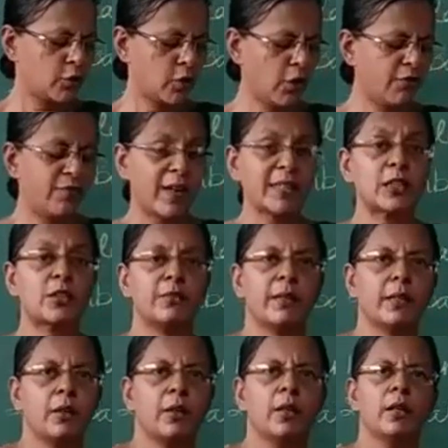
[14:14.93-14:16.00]
So
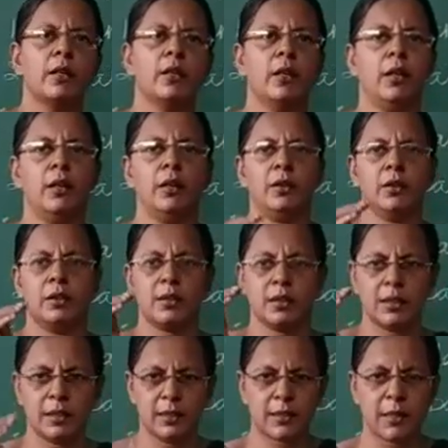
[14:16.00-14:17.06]

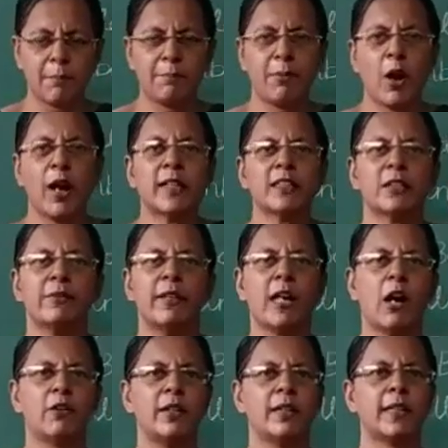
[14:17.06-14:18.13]
first some points we
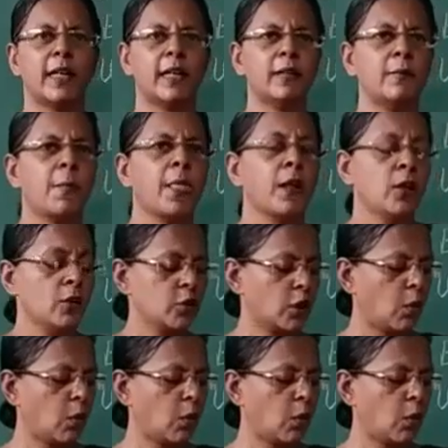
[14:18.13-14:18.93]
have written.